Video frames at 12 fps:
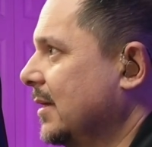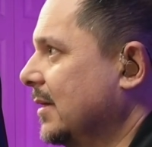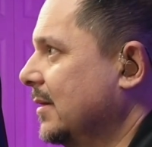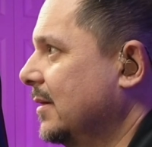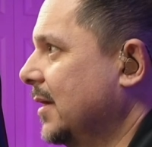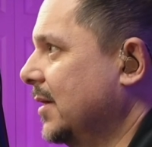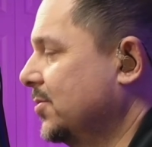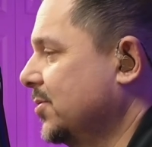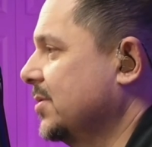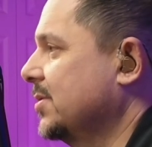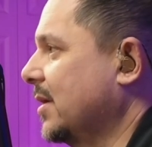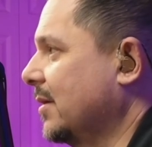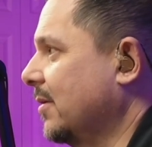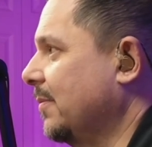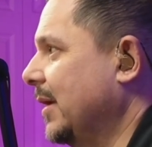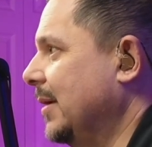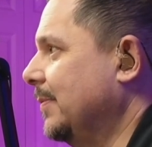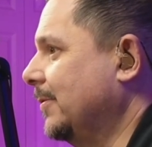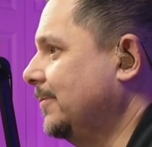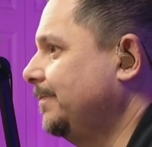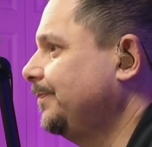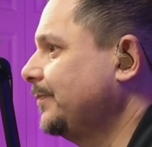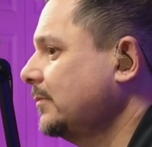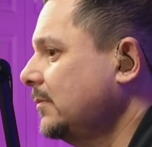that interests other people.
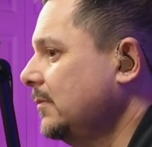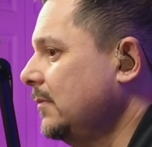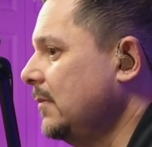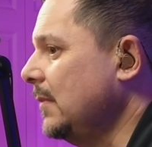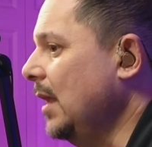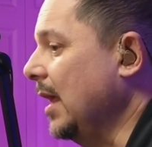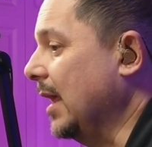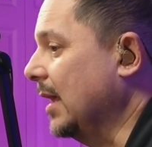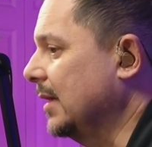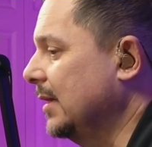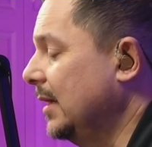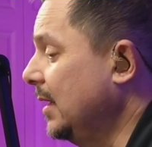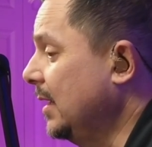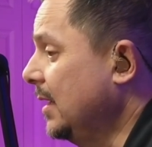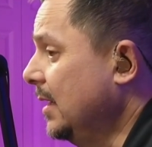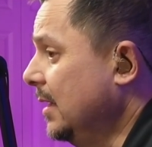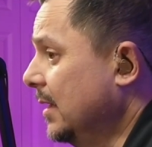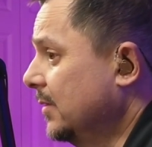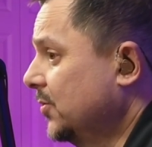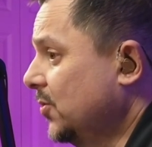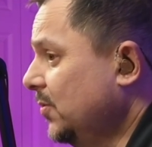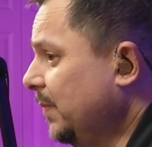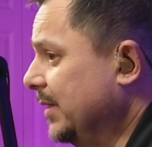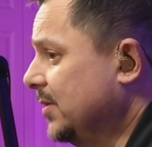And
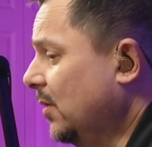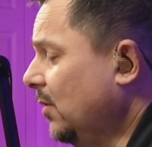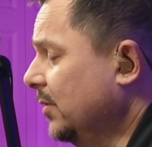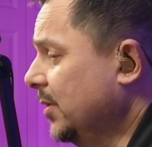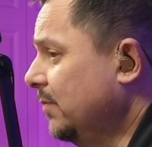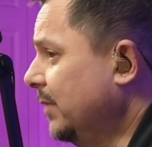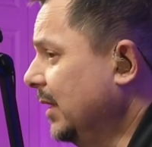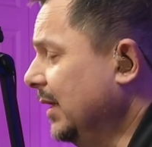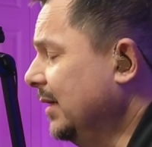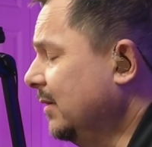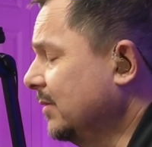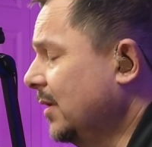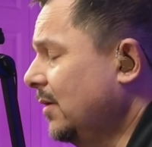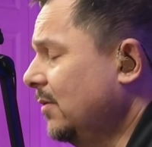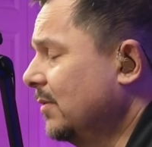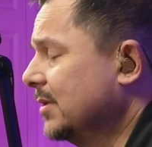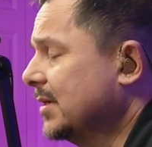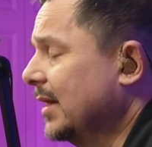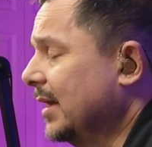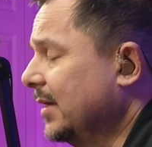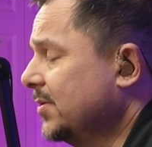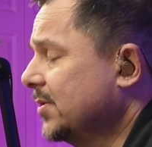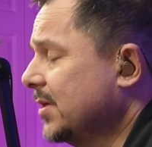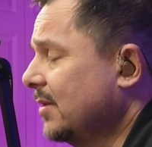truth be told, you really don't know what's going to
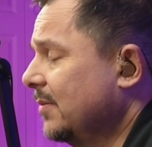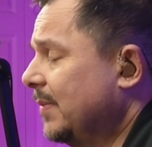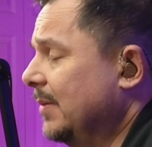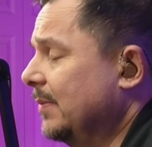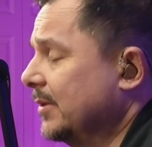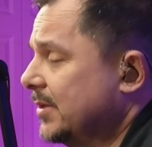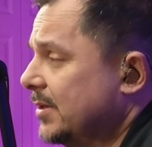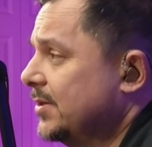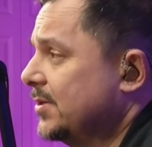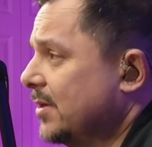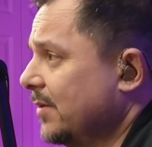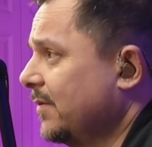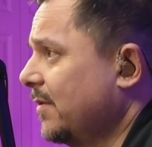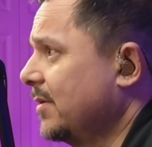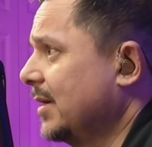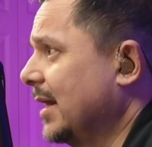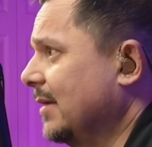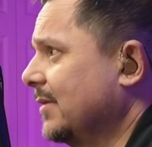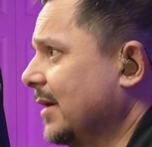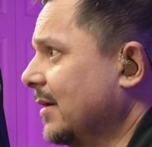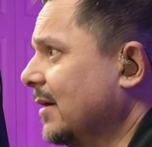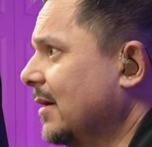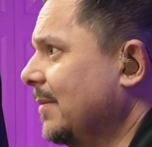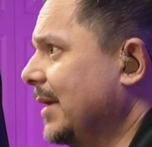interest other people until you start throwing it out
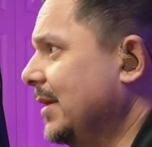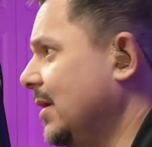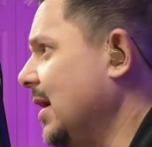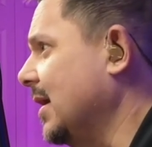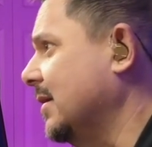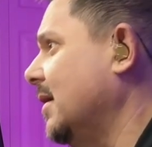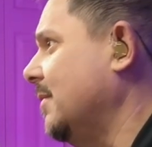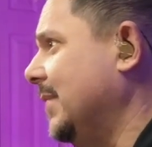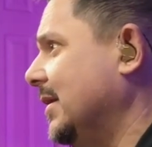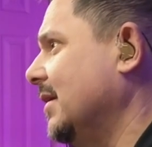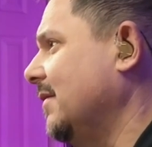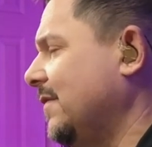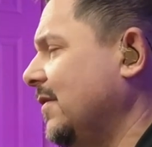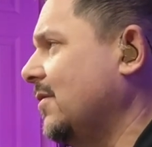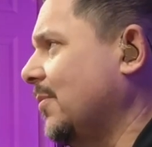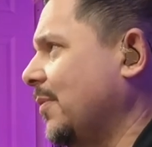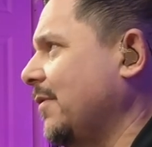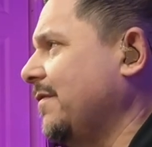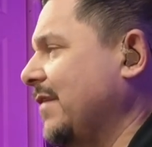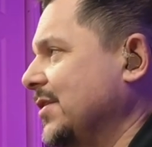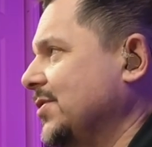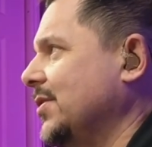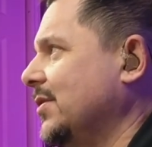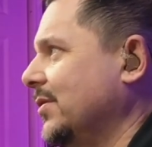there. I mean, if you're a
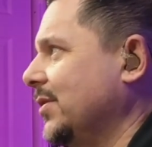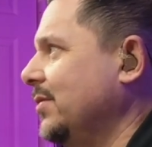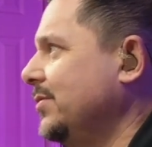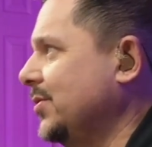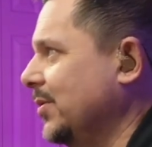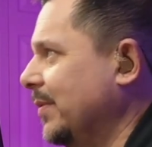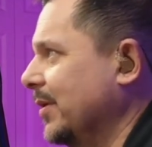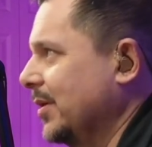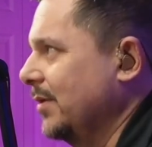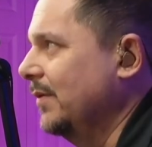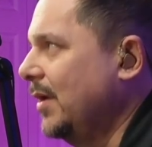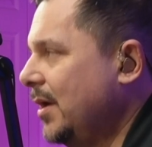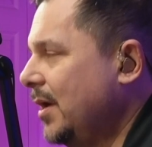professional YouTuber, you